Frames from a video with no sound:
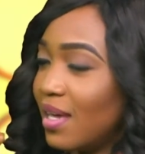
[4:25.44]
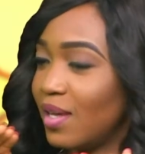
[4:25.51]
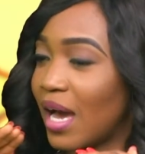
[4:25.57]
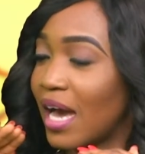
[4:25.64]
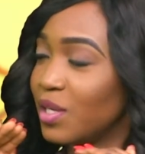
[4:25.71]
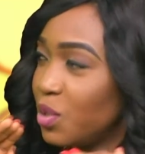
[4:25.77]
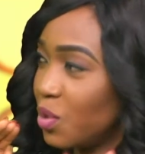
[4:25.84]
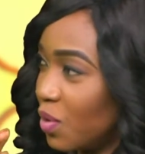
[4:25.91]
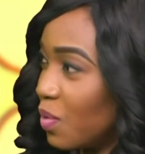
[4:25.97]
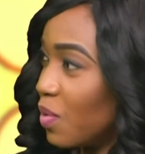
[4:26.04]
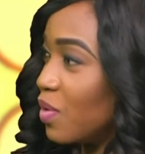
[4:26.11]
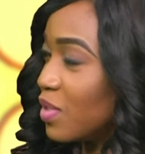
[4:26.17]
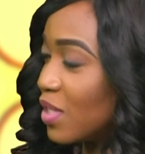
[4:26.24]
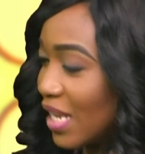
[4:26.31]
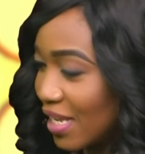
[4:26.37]
Are you?
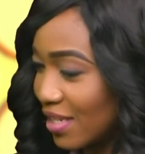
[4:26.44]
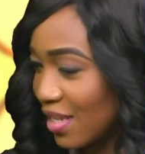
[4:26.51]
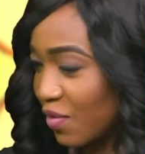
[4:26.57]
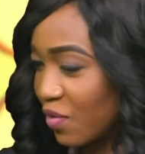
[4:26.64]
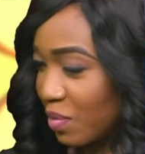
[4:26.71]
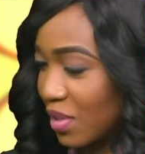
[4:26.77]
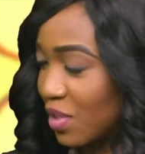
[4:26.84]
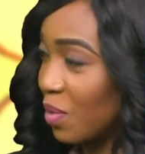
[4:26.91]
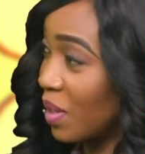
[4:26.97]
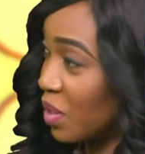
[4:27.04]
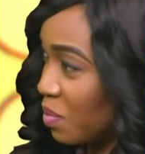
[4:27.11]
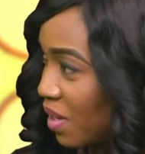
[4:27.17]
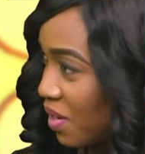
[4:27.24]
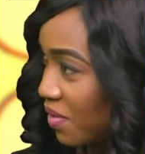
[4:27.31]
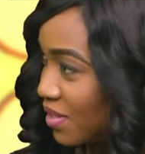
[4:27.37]
So let's start from the top. Are
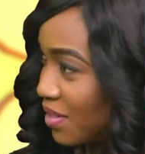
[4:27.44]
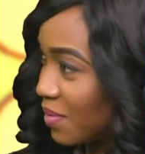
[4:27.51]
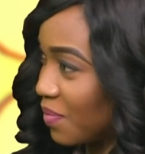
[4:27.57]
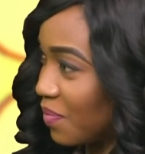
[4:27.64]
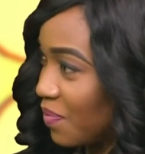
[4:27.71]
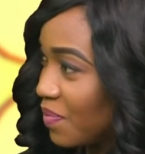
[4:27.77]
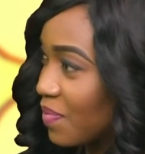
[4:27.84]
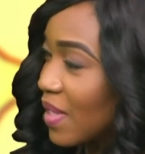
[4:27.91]
you married? Okay. No.